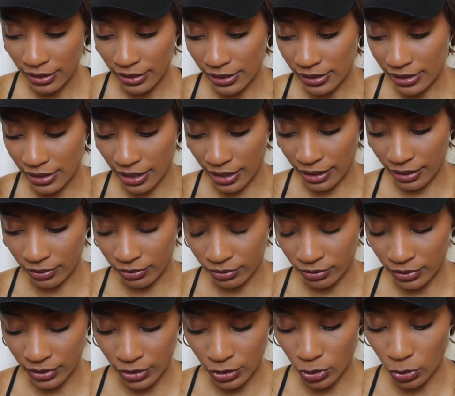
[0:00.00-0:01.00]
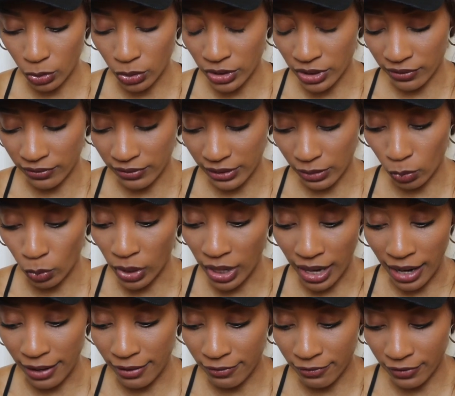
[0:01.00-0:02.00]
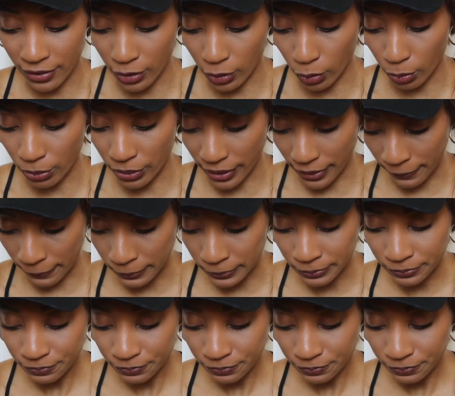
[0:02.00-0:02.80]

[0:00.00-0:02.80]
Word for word: it's not intuitively what I feel, but